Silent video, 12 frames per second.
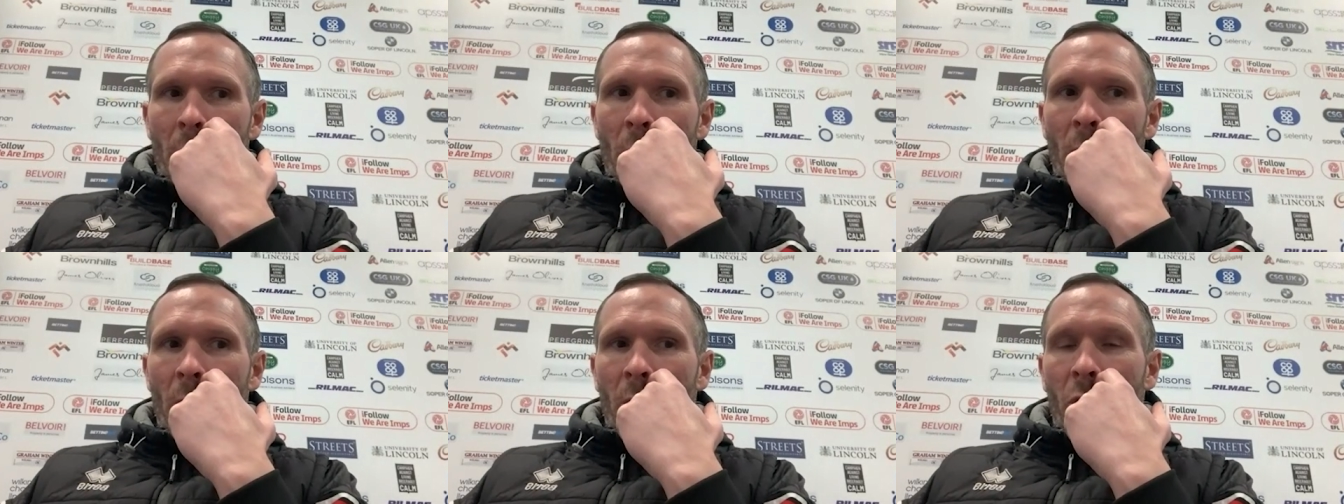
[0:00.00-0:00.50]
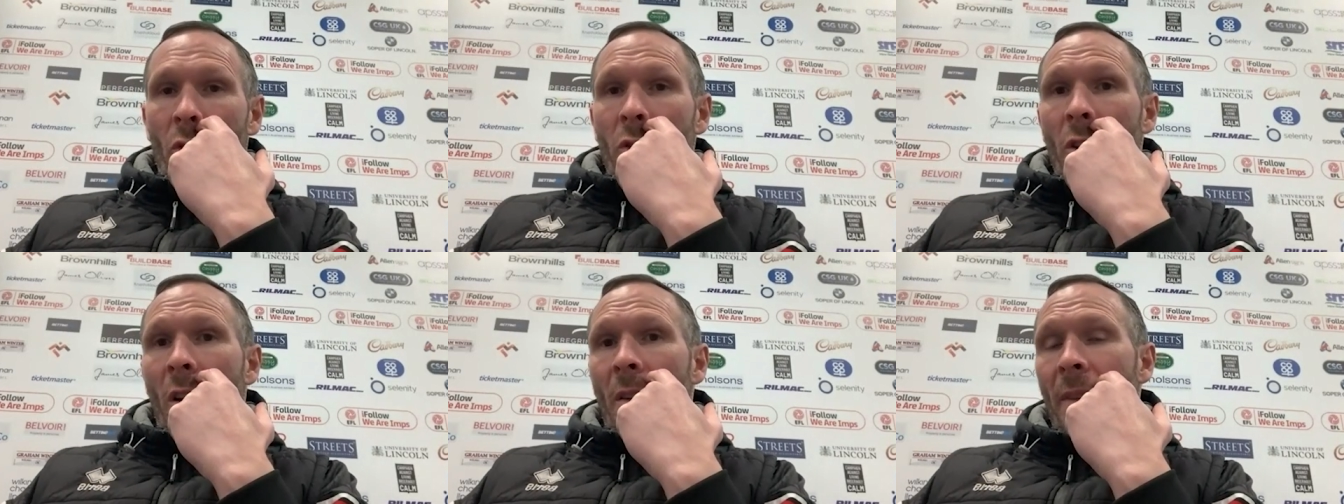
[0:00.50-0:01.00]
were
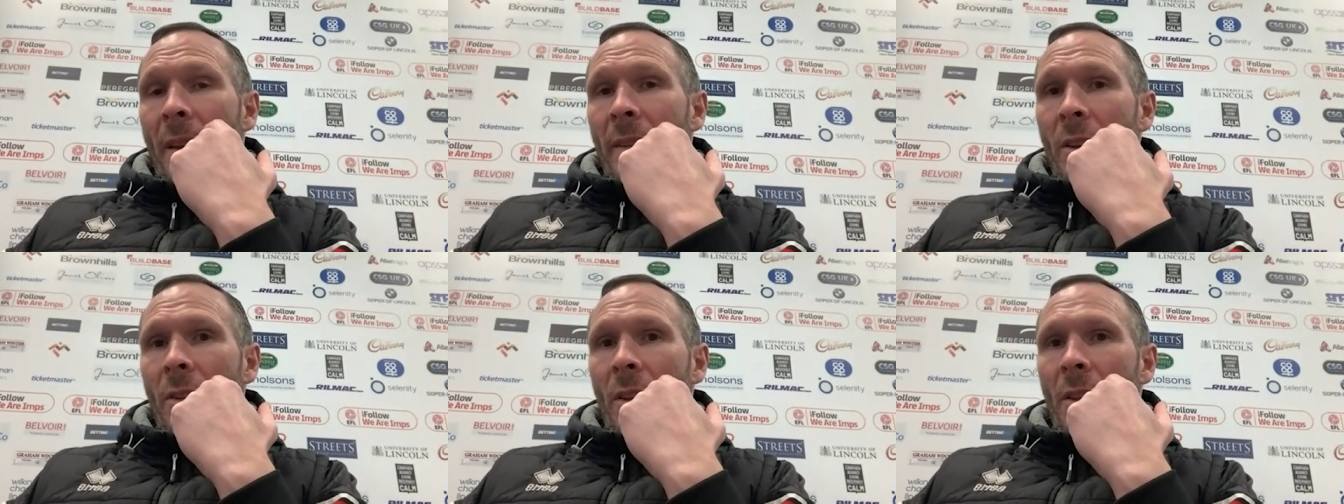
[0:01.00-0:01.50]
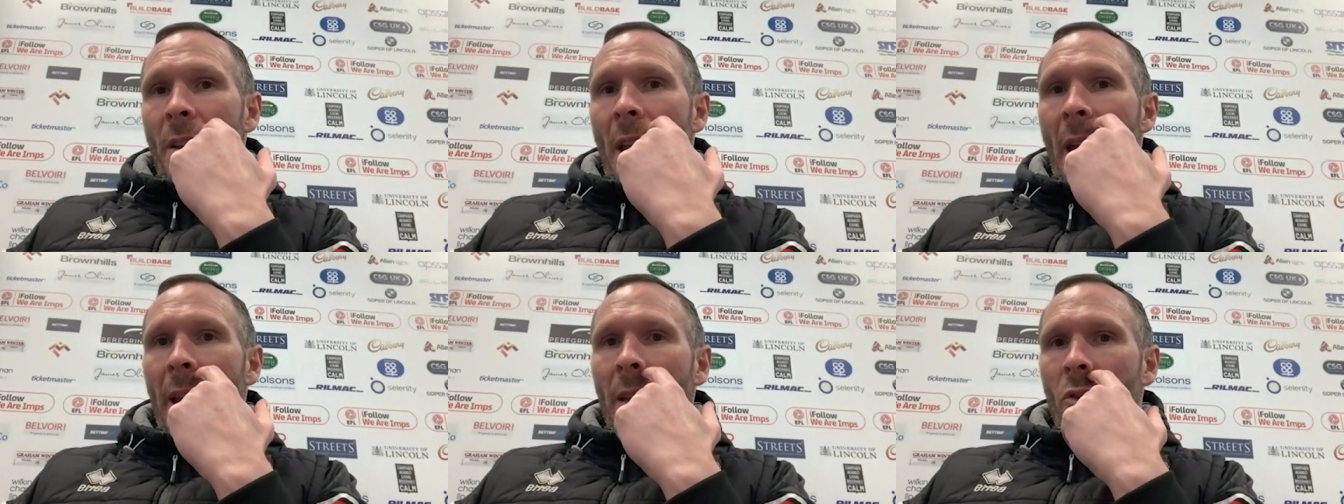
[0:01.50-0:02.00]
good or very good on the
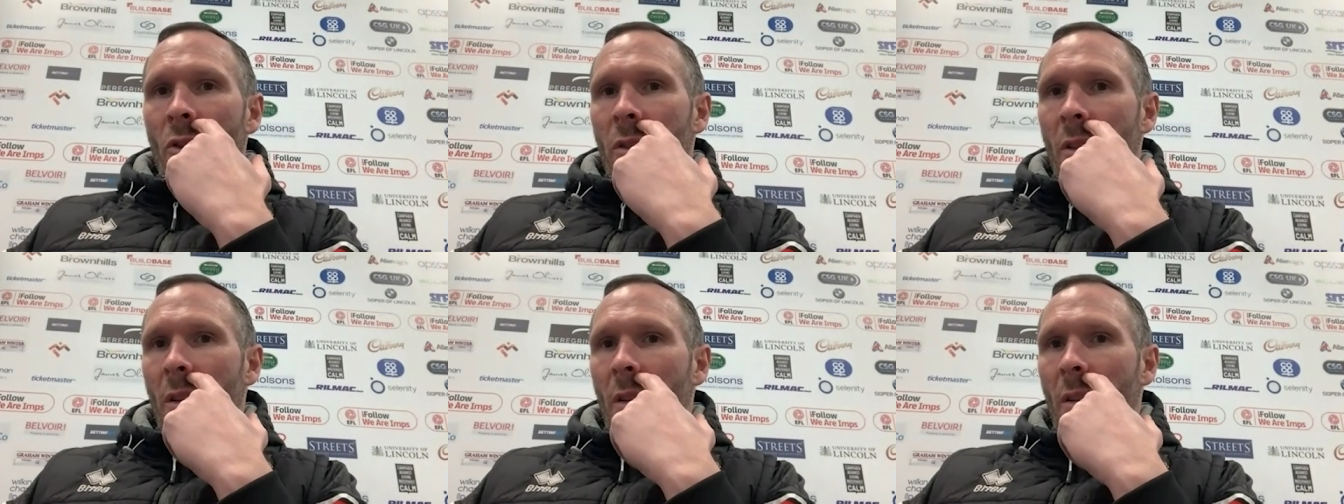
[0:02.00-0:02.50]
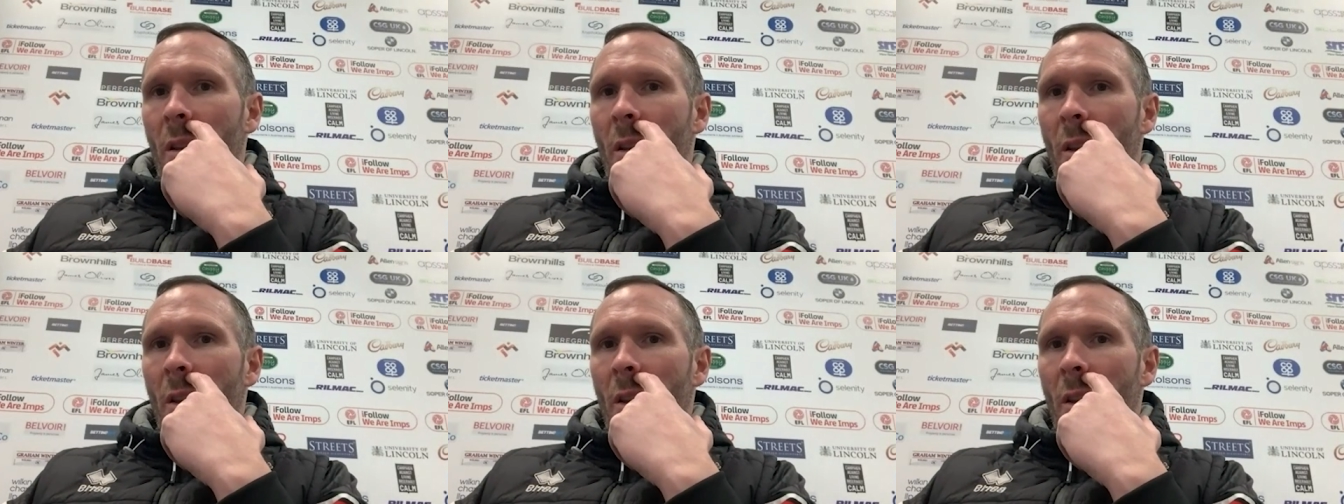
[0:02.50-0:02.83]
night, just to